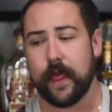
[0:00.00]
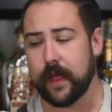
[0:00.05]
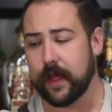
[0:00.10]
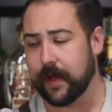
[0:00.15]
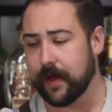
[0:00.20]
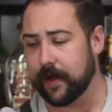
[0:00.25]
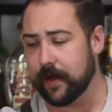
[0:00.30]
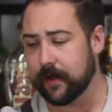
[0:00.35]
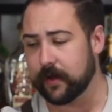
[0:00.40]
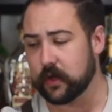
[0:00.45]

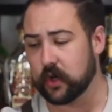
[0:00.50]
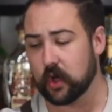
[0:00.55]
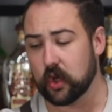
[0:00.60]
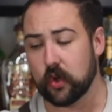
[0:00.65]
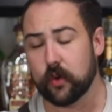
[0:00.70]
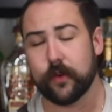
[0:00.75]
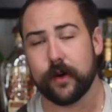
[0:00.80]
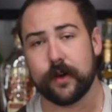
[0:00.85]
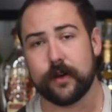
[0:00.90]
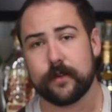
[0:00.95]

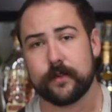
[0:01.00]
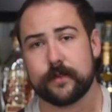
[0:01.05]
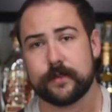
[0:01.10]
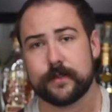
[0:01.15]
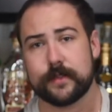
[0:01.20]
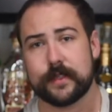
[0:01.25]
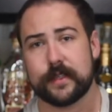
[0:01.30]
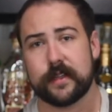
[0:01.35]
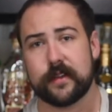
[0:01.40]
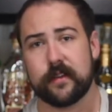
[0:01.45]
Kahlua,
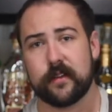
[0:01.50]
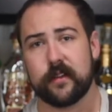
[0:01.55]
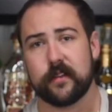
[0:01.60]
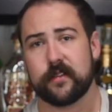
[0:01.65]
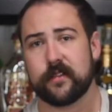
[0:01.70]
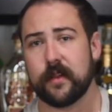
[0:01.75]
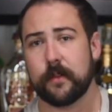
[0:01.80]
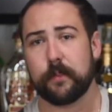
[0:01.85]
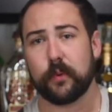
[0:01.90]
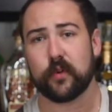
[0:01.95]

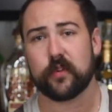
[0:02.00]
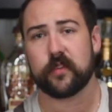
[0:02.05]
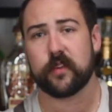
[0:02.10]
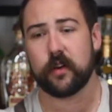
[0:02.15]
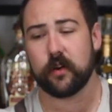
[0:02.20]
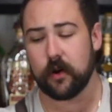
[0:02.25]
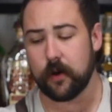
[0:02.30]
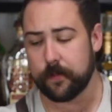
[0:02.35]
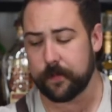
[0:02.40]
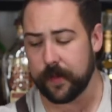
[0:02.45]
simple
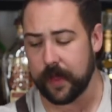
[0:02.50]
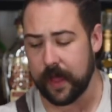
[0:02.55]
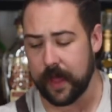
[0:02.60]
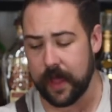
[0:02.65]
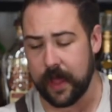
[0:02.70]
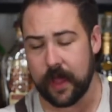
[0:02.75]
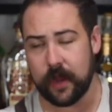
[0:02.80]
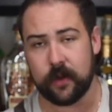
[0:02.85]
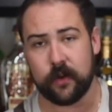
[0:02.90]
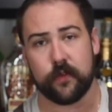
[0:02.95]
syrup,
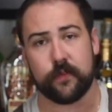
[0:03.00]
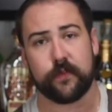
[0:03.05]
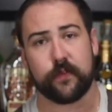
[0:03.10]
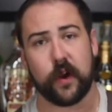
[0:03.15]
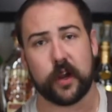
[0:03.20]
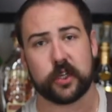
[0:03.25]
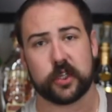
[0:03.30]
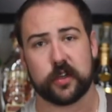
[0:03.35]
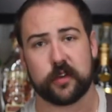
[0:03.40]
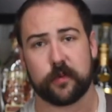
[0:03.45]
and
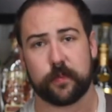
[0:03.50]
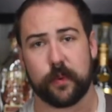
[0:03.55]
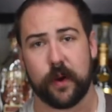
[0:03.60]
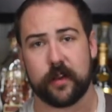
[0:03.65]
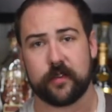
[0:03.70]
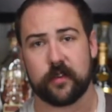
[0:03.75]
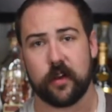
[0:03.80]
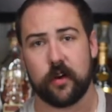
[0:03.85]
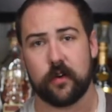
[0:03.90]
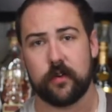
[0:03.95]
fresh
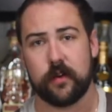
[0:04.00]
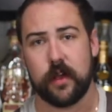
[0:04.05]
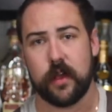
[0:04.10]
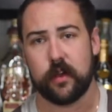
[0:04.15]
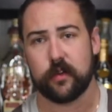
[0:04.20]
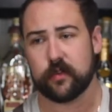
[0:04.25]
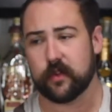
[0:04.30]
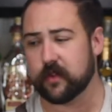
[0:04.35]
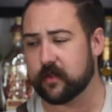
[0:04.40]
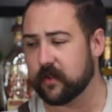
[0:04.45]
espresso.
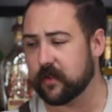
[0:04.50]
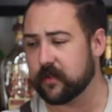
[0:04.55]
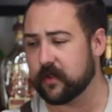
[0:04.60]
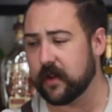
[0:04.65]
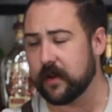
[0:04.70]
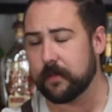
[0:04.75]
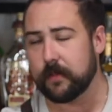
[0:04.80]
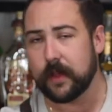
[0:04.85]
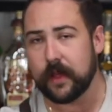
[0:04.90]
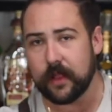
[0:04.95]
So this is
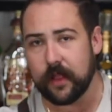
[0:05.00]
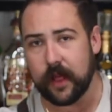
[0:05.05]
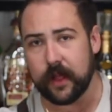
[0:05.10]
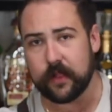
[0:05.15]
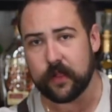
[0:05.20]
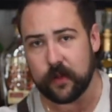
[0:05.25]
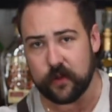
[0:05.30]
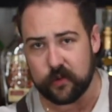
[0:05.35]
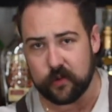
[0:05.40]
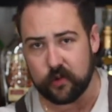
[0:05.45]
going to be
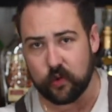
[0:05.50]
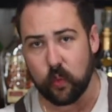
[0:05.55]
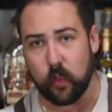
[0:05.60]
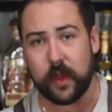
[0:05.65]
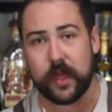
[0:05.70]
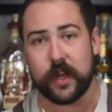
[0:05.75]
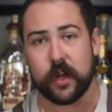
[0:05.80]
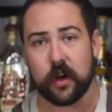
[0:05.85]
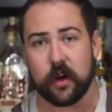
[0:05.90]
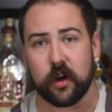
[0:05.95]
like the
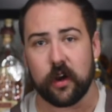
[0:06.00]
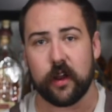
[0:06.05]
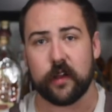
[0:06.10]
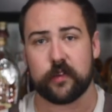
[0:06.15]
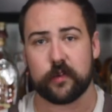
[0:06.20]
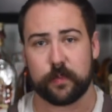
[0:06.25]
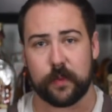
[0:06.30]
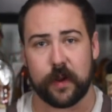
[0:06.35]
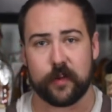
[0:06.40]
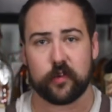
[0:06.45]
sweeter
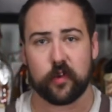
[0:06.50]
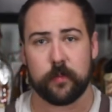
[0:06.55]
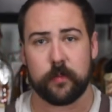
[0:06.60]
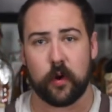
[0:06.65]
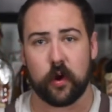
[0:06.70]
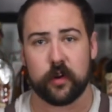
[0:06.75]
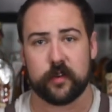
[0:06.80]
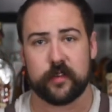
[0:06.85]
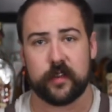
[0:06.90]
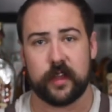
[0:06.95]
Espresso
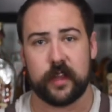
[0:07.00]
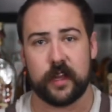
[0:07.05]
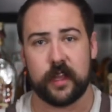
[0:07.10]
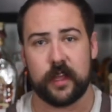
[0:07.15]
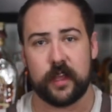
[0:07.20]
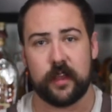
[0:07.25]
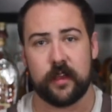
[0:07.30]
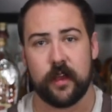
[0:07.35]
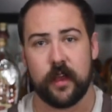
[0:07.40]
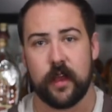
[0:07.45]

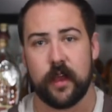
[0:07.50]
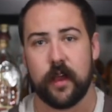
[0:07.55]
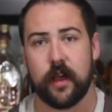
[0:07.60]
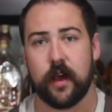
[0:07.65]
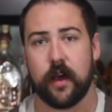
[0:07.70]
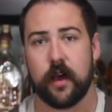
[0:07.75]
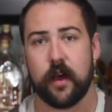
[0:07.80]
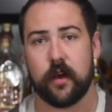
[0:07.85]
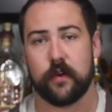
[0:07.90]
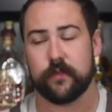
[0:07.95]
Martini
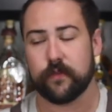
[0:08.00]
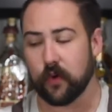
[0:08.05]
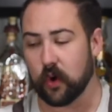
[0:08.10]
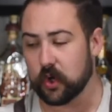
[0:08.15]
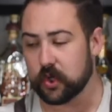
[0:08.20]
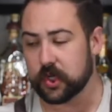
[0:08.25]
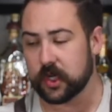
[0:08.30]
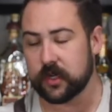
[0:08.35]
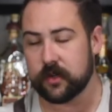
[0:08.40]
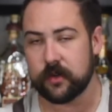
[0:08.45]

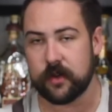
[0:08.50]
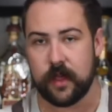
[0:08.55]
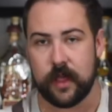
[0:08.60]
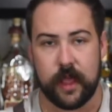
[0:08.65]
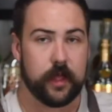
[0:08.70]
version.